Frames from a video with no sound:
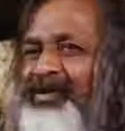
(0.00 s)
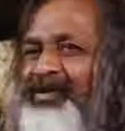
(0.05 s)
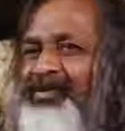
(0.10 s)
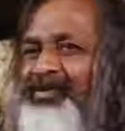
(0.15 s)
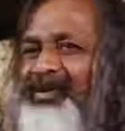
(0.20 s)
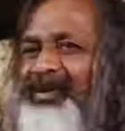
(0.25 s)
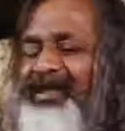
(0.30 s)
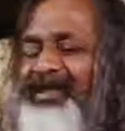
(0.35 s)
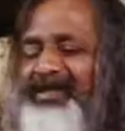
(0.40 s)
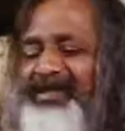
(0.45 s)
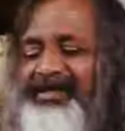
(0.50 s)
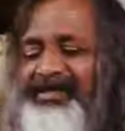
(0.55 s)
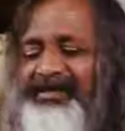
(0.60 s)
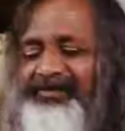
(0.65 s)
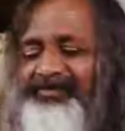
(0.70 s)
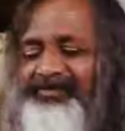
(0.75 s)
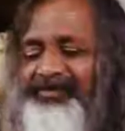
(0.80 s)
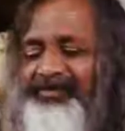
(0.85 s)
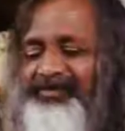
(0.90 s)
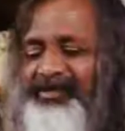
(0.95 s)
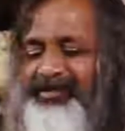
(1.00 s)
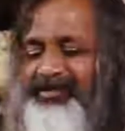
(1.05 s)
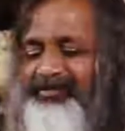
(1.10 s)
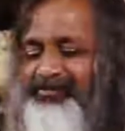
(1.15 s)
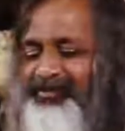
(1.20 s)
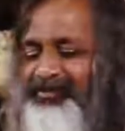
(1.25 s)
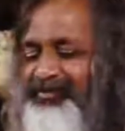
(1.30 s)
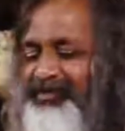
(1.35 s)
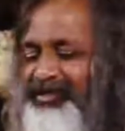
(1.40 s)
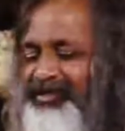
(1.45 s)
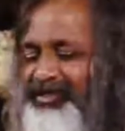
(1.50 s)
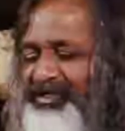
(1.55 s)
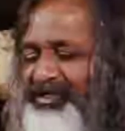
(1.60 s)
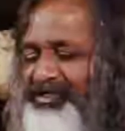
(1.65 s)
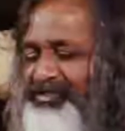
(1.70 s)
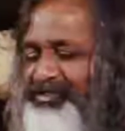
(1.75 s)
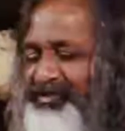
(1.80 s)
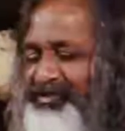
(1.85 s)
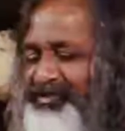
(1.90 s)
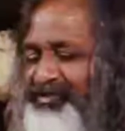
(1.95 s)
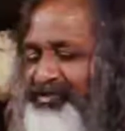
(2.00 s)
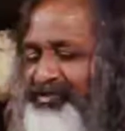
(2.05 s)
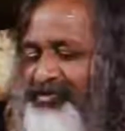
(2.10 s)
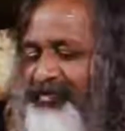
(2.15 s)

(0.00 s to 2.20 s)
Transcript: When I hear from the teachers